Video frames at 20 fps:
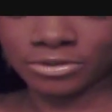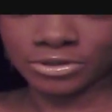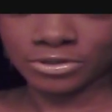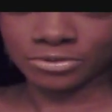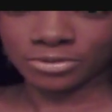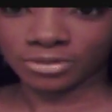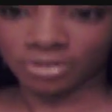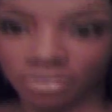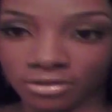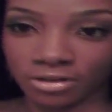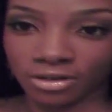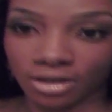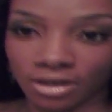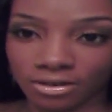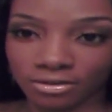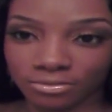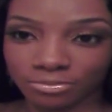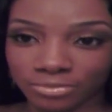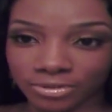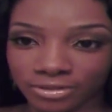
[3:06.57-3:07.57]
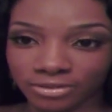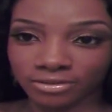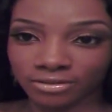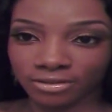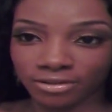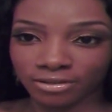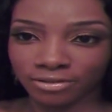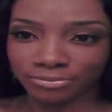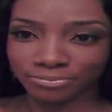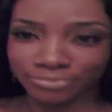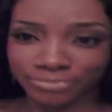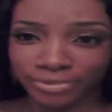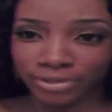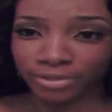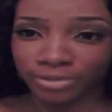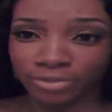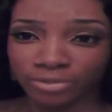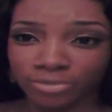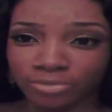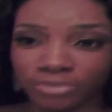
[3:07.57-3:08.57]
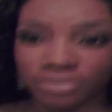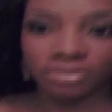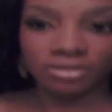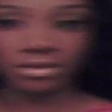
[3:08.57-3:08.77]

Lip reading: shoes on yet, but they're gold